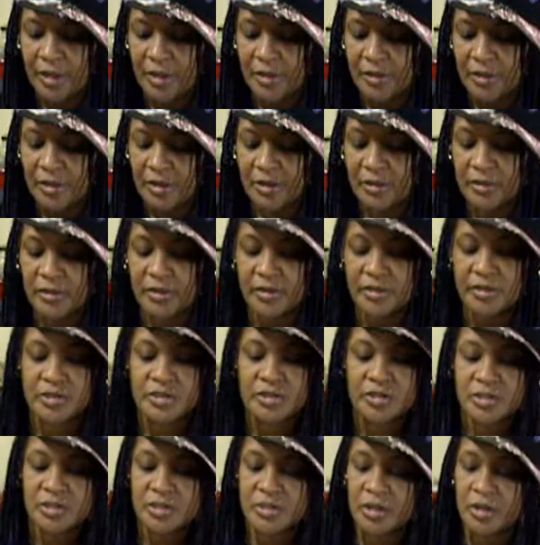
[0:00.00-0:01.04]
And then this
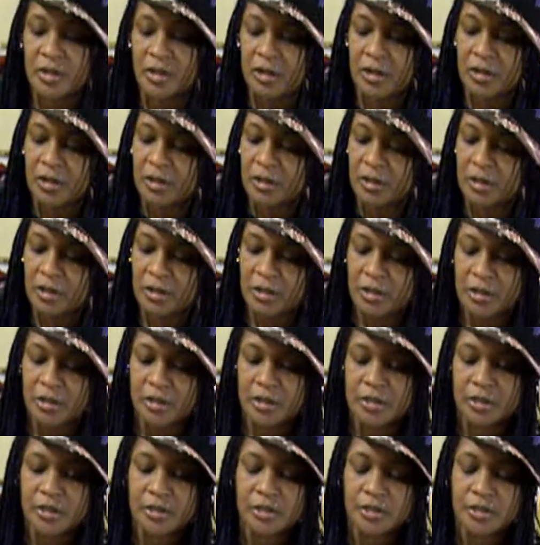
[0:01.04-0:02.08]
is our
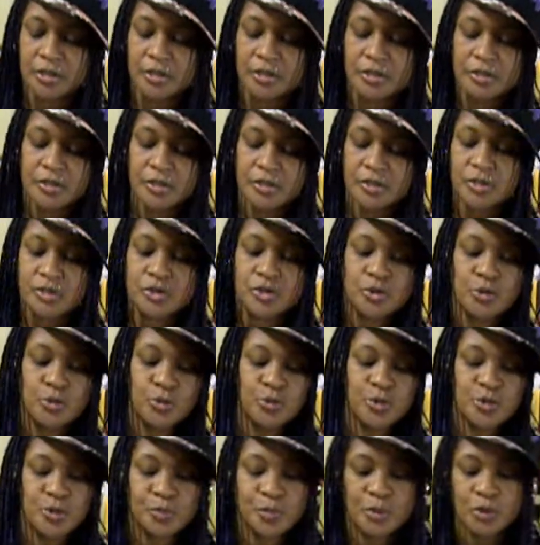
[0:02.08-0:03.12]

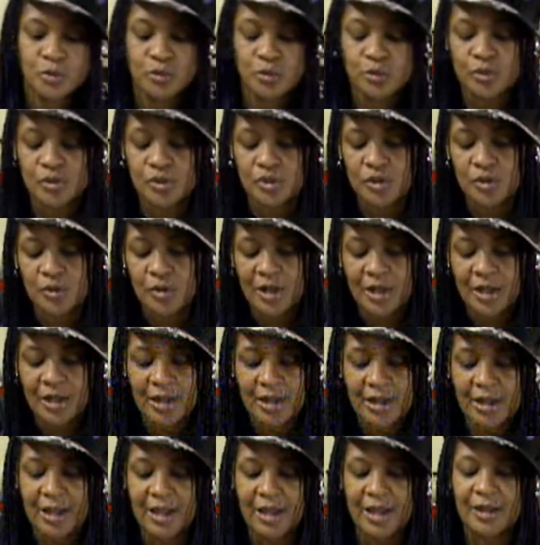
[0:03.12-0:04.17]
soup spoon, so
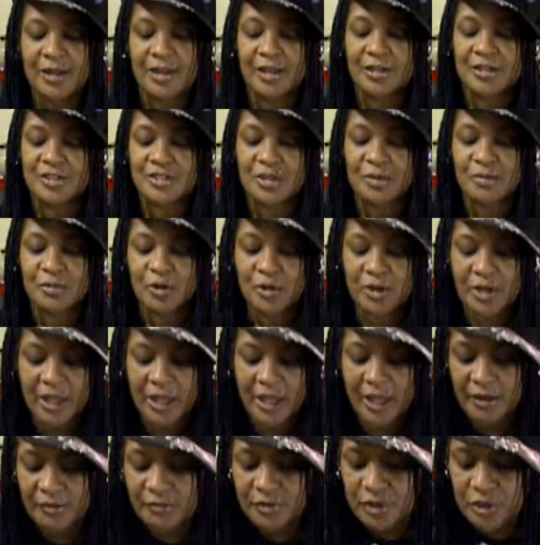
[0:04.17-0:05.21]
I guess I'm going to
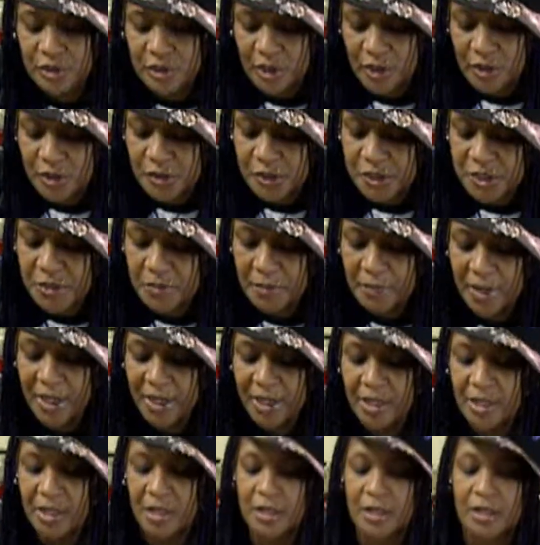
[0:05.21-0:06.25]
have to learn to
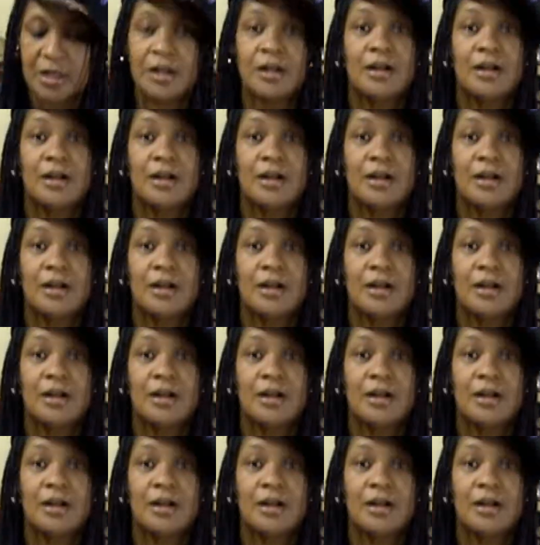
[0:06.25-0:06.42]
make